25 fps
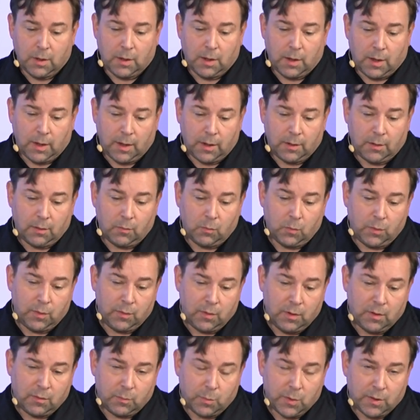And with
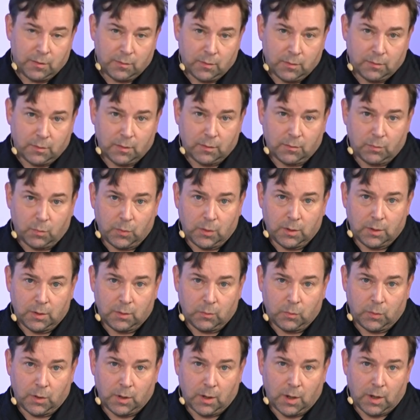these businesses,
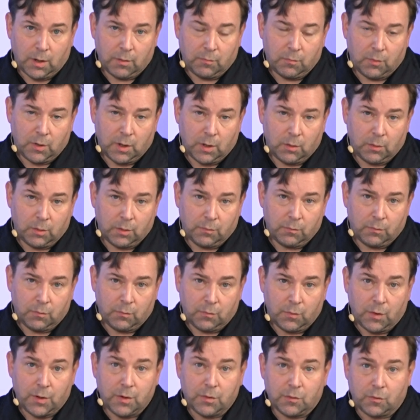we have now a
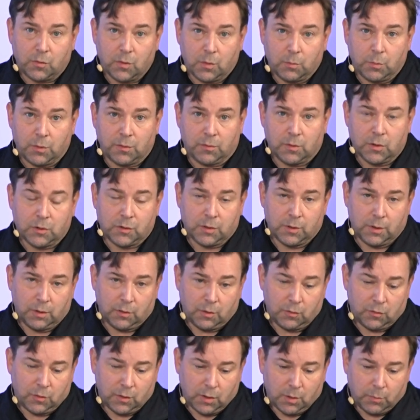very strong position in
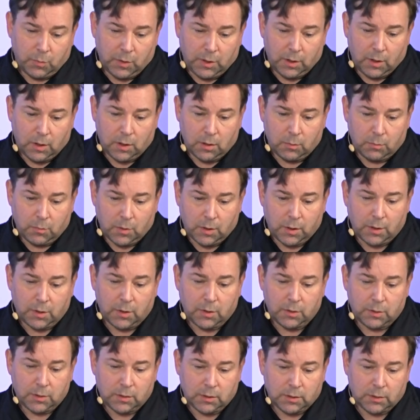the German e-com
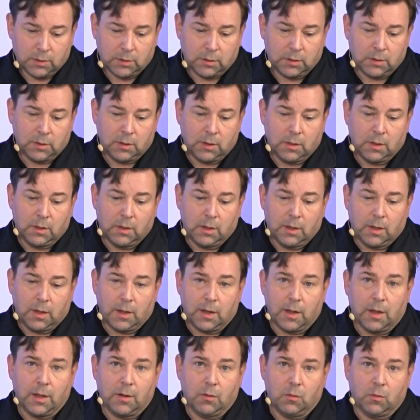market
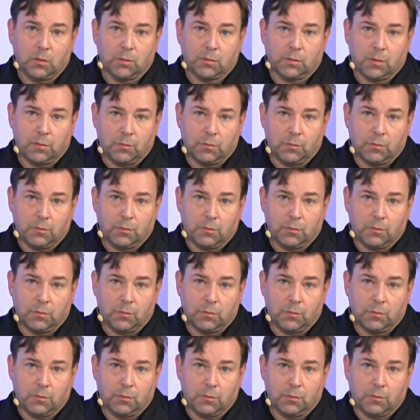and also a